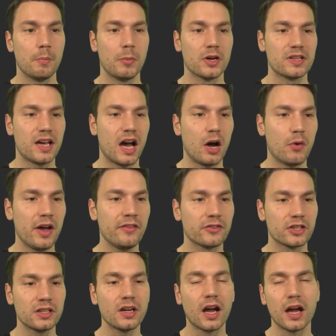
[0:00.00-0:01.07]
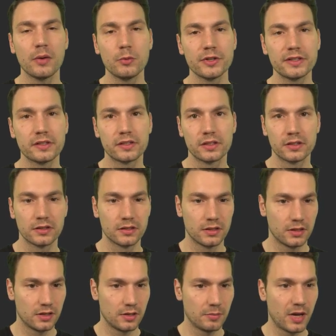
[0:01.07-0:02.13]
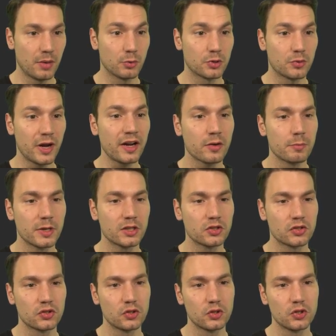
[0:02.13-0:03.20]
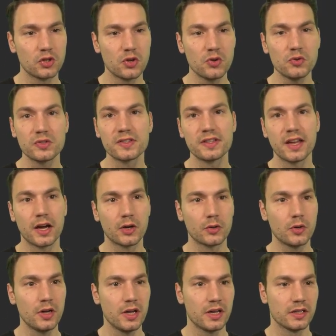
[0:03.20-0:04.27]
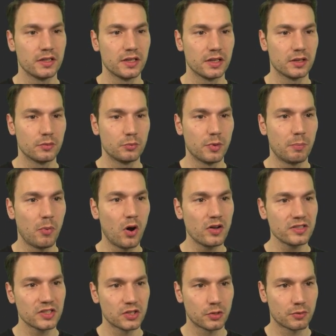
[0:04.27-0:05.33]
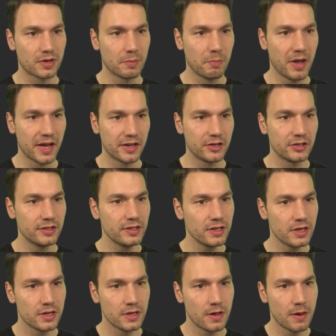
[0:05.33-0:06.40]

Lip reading: But however, I would recommend to use now the repository pattern,